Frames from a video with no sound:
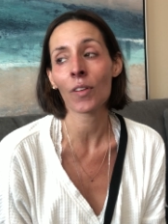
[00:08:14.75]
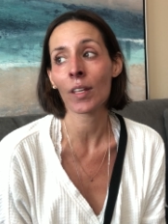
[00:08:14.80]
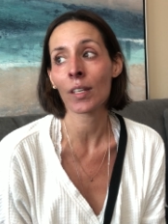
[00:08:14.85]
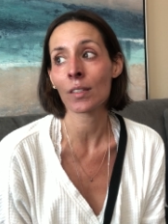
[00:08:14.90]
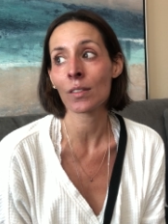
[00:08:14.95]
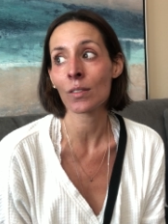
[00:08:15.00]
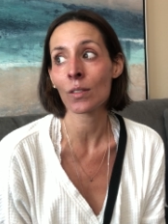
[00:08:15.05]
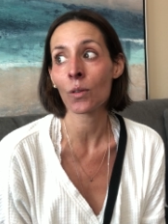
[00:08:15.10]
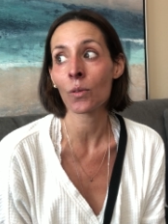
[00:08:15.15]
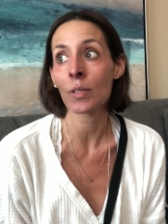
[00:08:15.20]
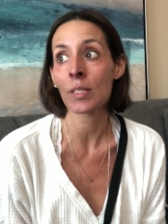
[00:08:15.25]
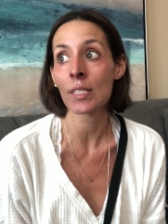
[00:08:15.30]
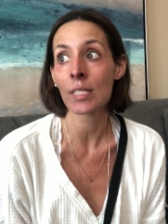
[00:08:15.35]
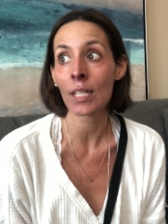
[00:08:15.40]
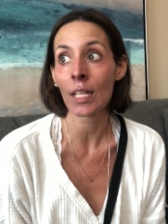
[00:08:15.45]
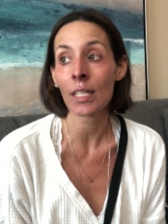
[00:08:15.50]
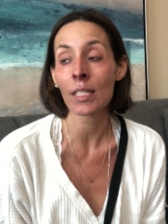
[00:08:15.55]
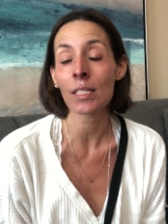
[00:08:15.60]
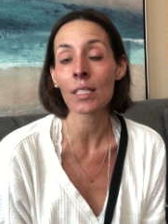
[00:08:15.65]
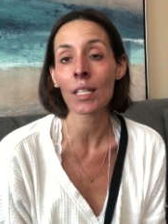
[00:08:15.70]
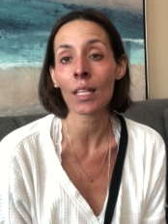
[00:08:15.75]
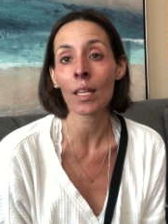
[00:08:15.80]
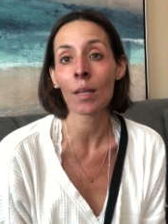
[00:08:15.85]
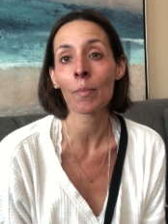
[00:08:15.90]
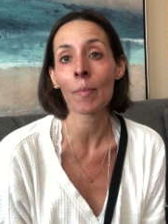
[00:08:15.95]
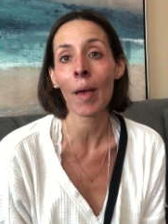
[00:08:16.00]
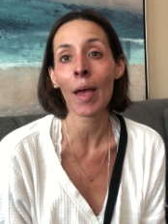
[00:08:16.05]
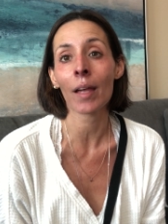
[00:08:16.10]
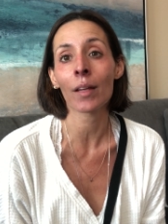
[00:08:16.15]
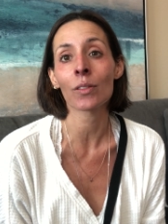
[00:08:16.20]
And so it's nice to
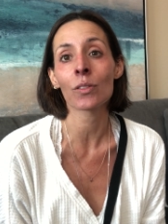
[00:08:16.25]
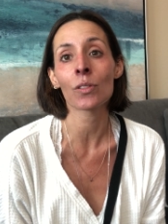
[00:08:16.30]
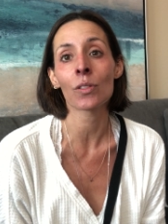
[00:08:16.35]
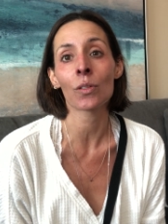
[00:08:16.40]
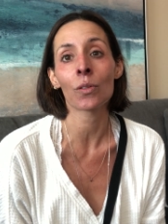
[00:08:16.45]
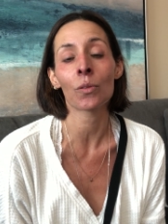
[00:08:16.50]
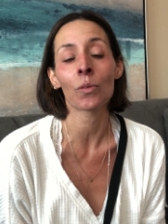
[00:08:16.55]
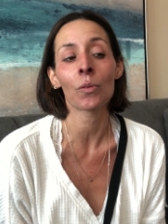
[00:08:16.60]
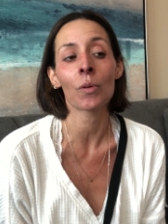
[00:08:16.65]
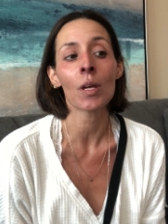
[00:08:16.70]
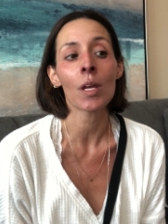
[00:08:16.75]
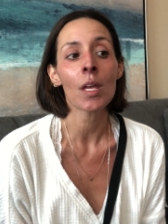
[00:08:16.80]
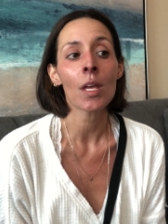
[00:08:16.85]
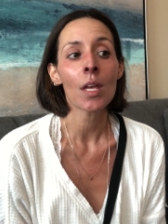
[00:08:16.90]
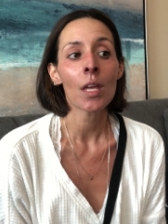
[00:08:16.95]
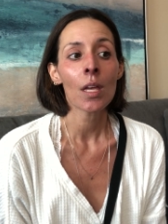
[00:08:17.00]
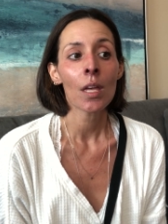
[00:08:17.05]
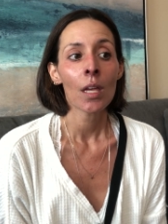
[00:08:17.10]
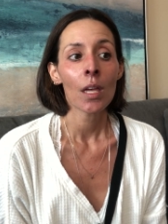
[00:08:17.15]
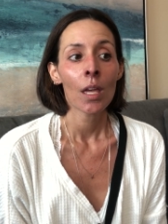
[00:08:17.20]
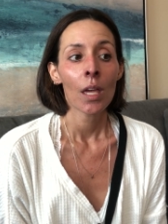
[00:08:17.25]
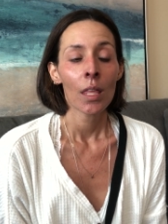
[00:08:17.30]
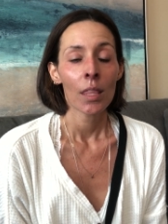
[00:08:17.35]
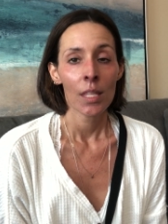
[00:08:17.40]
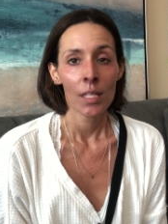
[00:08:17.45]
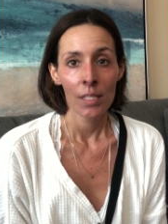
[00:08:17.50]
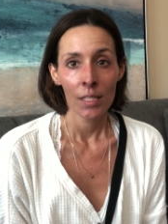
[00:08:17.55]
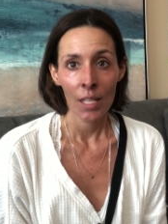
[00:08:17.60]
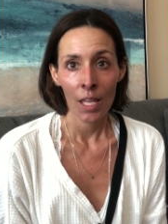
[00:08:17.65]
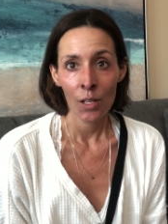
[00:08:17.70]
get back to
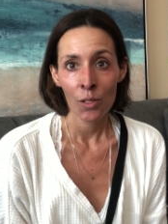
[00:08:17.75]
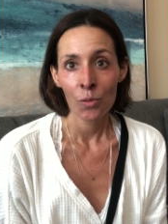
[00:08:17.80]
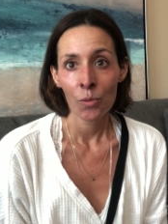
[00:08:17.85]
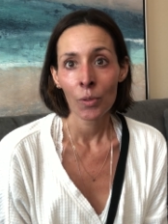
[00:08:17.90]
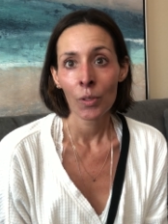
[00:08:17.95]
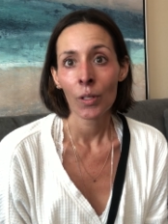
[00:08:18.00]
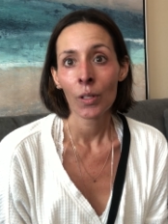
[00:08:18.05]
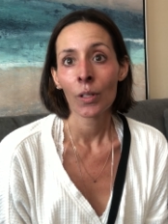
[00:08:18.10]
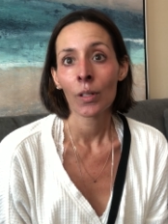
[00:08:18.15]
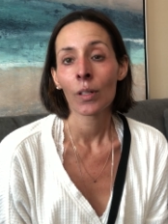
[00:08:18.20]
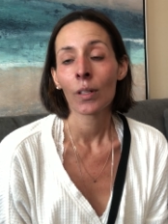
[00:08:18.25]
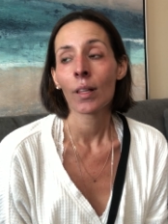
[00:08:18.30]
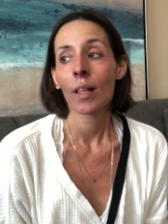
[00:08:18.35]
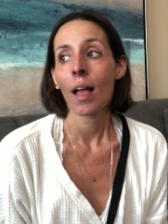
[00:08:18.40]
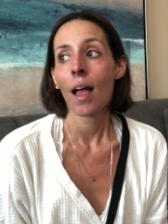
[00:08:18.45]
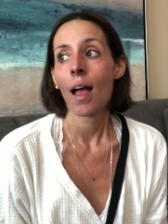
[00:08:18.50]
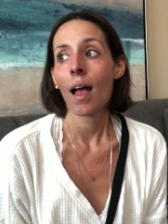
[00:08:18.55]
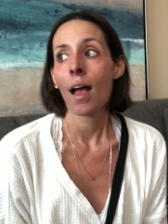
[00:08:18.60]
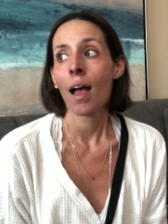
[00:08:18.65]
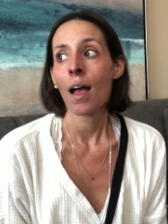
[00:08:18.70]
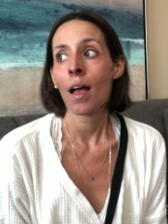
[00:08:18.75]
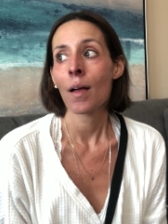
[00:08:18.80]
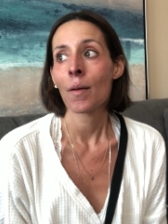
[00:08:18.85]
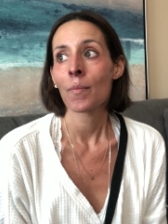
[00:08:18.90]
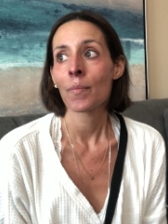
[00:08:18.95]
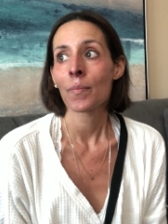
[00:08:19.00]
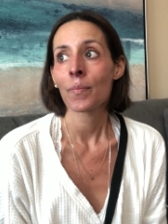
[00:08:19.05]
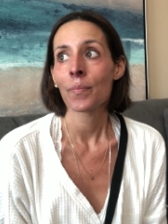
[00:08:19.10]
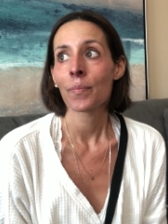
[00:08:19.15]
the schedule um,